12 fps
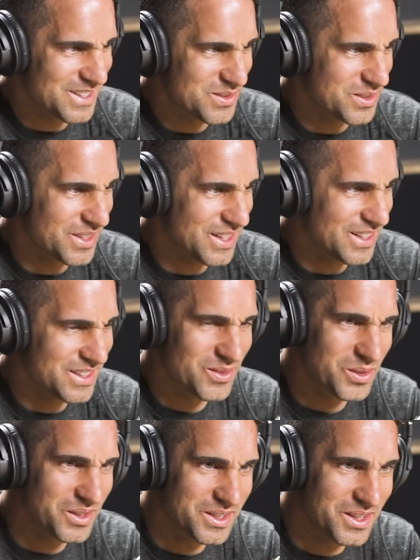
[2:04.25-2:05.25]
Not even... They didn't
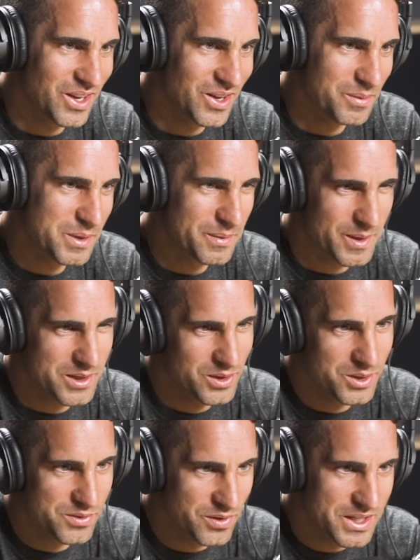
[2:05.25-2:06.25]
even really know. I mean, my
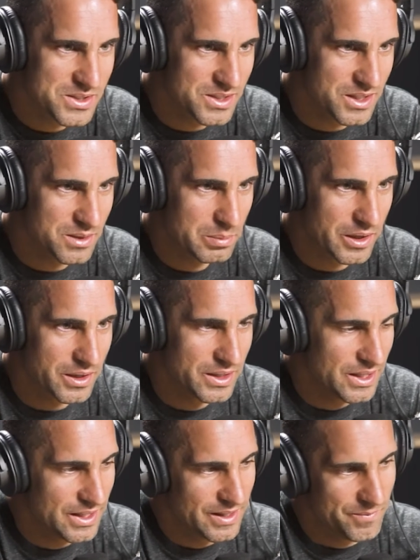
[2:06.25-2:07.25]
close friends did, but...